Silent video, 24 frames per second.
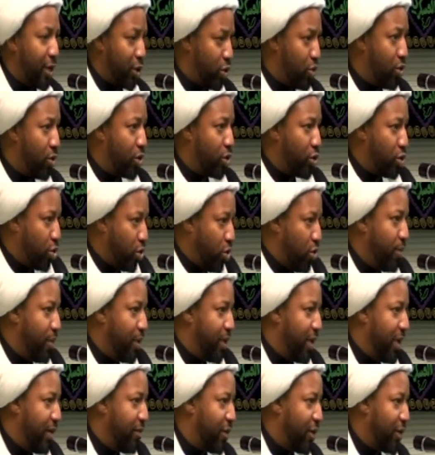That you are true
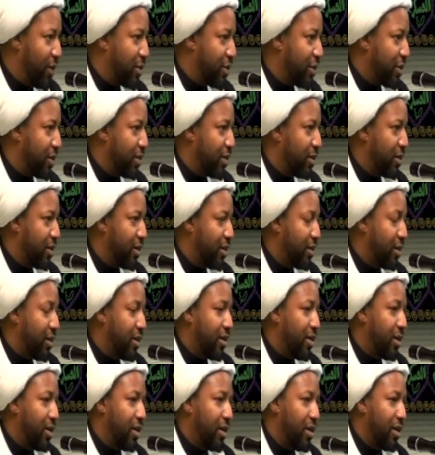believers.
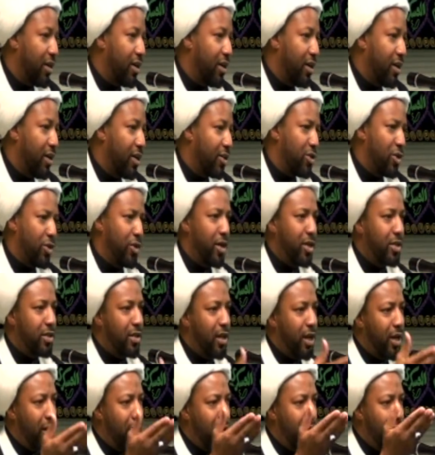So they
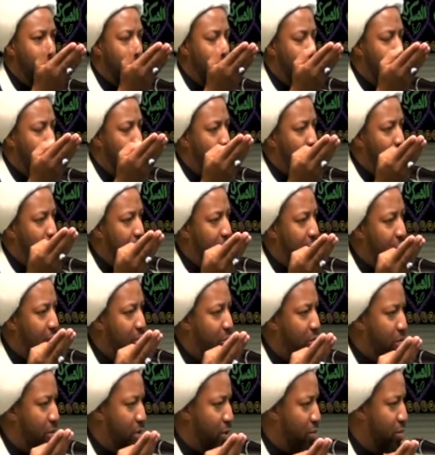stated
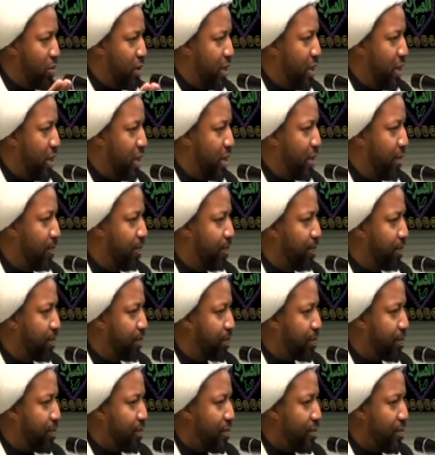that, well, we
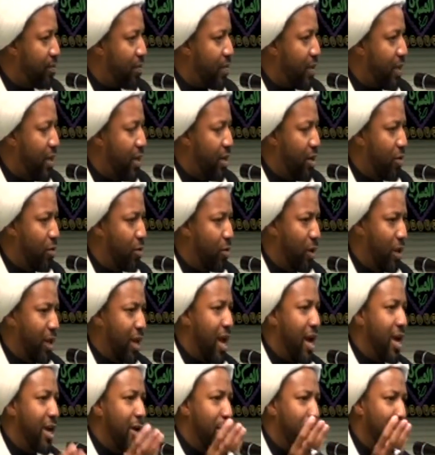
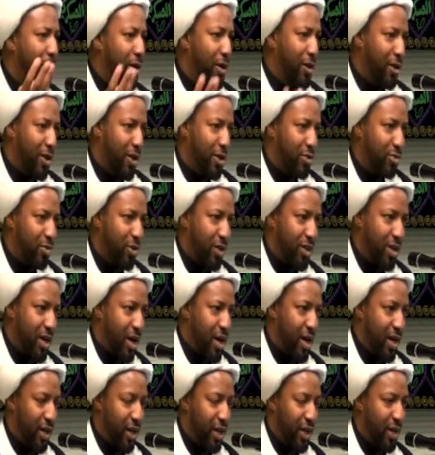rely upon Allah subhanahu wa
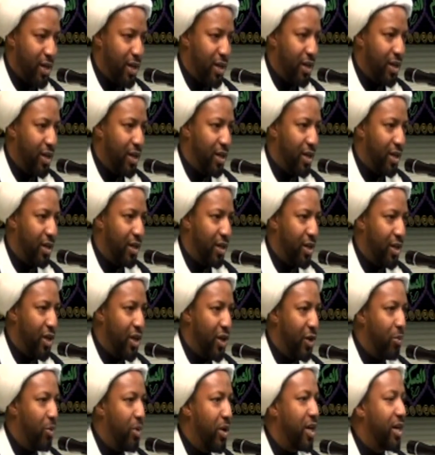ta'ala.
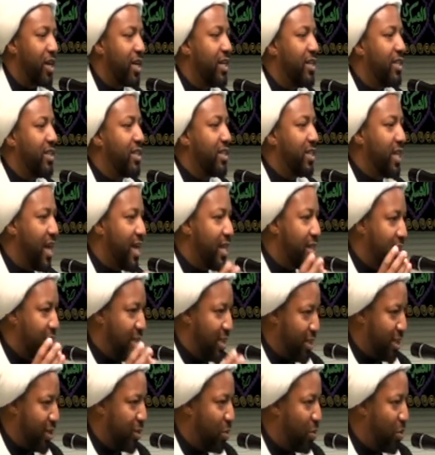We are
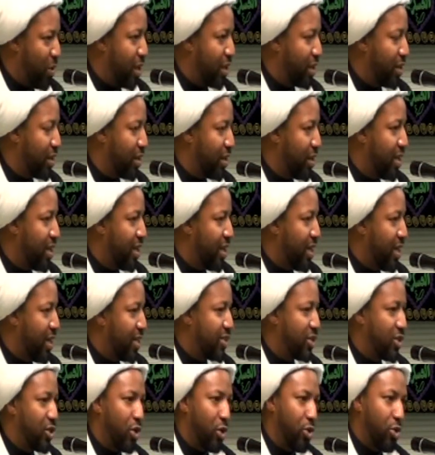content with
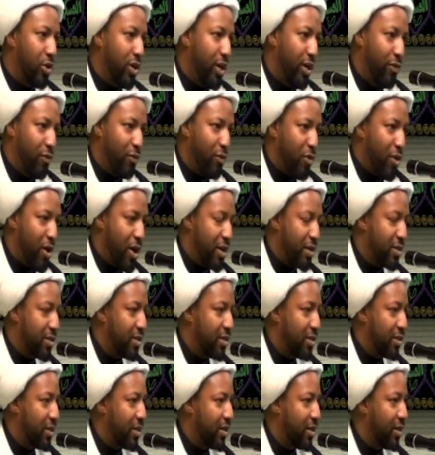his decree for
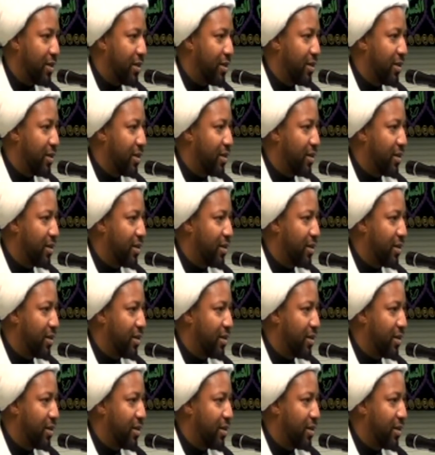us.